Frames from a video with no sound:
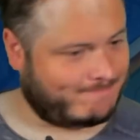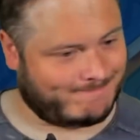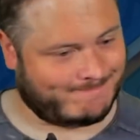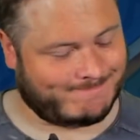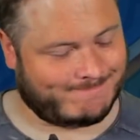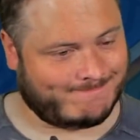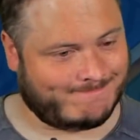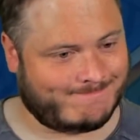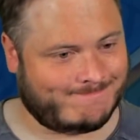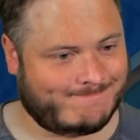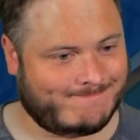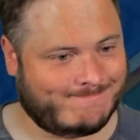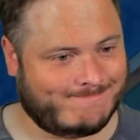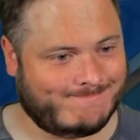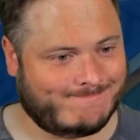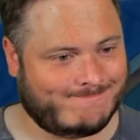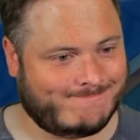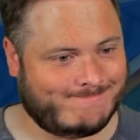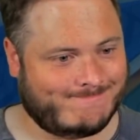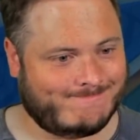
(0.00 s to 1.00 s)

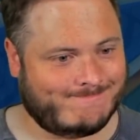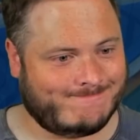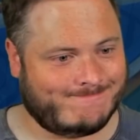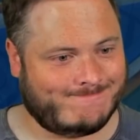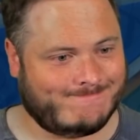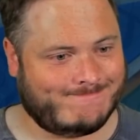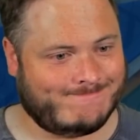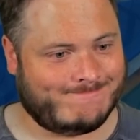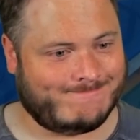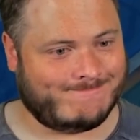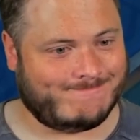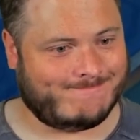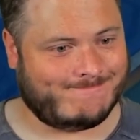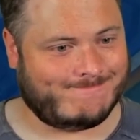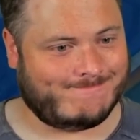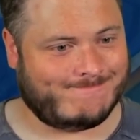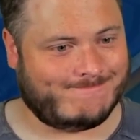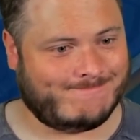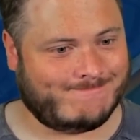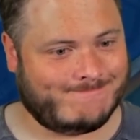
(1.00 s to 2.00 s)

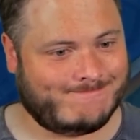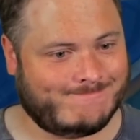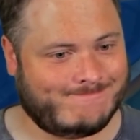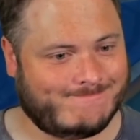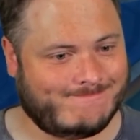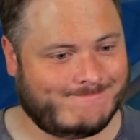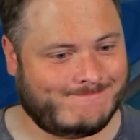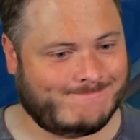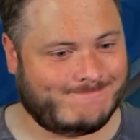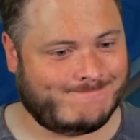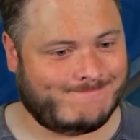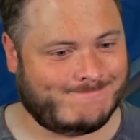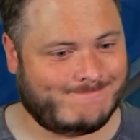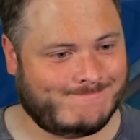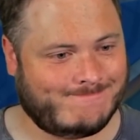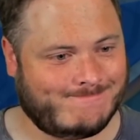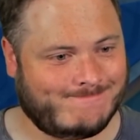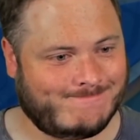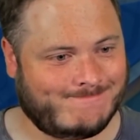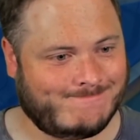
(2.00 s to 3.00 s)

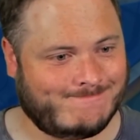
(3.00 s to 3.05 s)
[no speech]